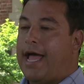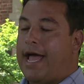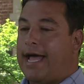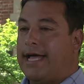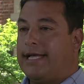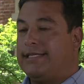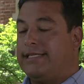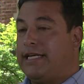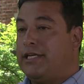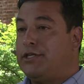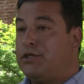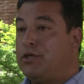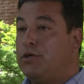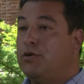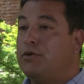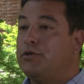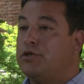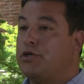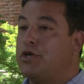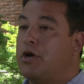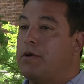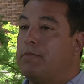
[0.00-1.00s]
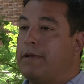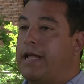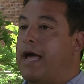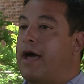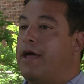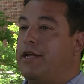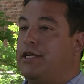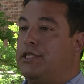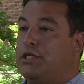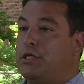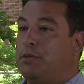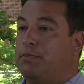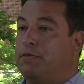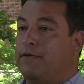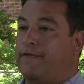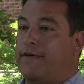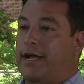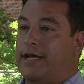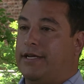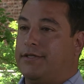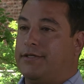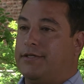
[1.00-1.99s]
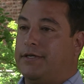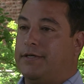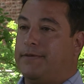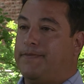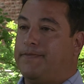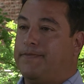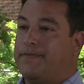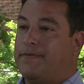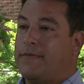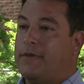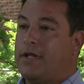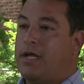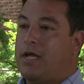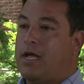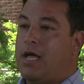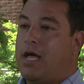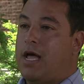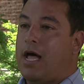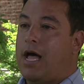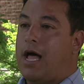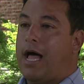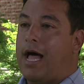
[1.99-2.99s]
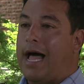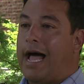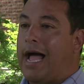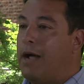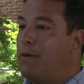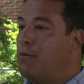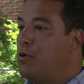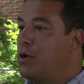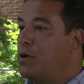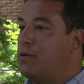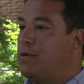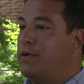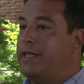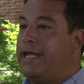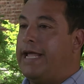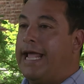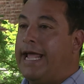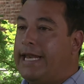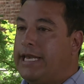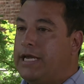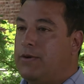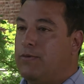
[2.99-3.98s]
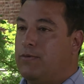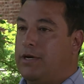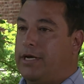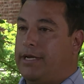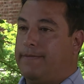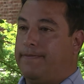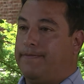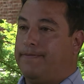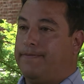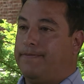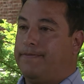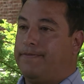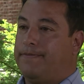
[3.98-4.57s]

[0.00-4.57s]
As a two-term county supervisor, I work with anyone.